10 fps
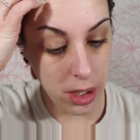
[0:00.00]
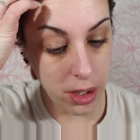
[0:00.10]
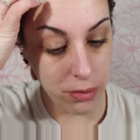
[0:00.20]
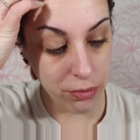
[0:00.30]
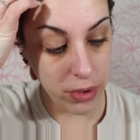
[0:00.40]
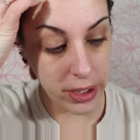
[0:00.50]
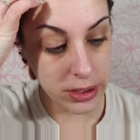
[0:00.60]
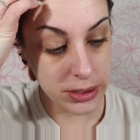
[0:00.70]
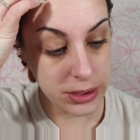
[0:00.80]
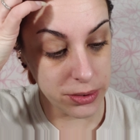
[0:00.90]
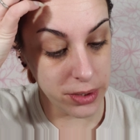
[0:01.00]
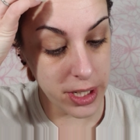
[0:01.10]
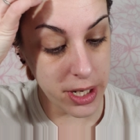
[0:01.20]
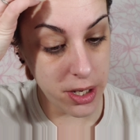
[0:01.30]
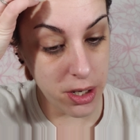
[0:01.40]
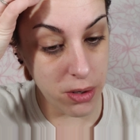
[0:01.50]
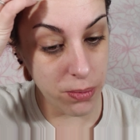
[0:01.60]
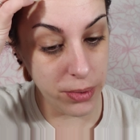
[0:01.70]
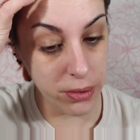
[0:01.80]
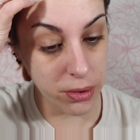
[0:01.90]
Alright, so now
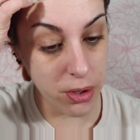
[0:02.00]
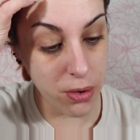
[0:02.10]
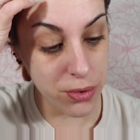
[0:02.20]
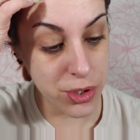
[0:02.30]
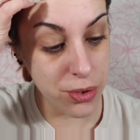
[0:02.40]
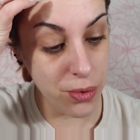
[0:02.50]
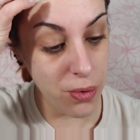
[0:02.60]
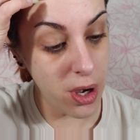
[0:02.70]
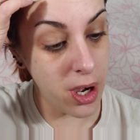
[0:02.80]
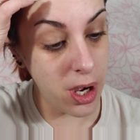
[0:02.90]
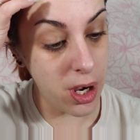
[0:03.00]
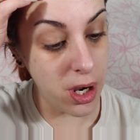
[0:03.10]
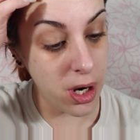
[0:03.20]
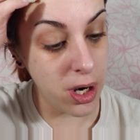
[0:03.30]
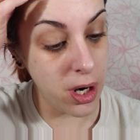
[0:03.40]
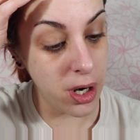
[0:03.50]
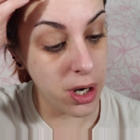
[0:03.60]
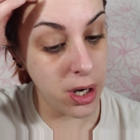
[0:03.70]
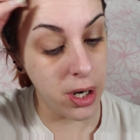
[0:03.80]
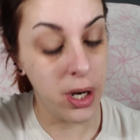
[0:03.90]
we'll go to
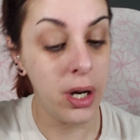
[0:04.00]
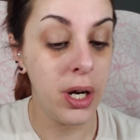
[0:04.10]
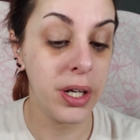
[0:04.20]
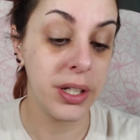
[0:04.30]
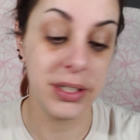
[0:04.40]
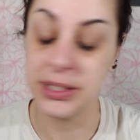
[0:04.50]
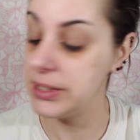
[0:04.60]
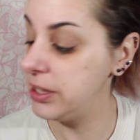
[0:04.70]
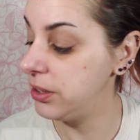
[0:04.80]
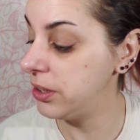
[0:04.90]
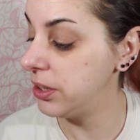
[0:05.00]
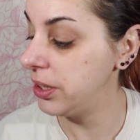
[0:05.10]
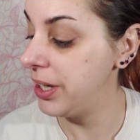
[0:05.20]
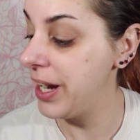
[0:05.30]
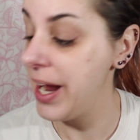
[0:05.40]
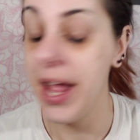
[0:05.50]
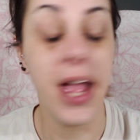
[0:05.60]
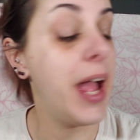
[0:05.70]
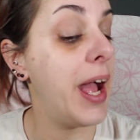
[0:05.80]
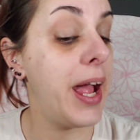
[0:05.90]
our concealer
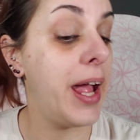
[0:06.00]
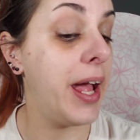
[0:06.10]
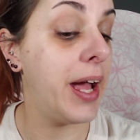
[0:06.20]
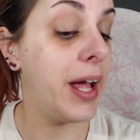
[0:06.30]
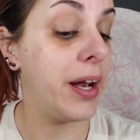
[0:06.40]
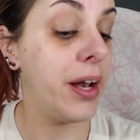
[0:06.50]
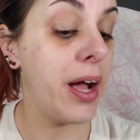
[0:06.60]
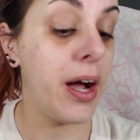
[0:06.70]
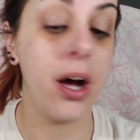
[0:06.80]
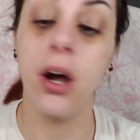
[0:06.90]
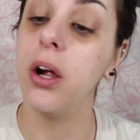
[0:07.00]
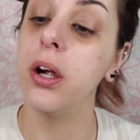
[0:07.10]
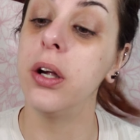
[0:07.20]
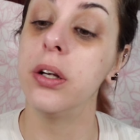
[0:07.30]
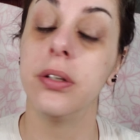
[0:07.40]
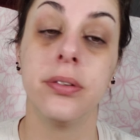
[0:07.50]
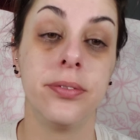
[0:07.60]
and our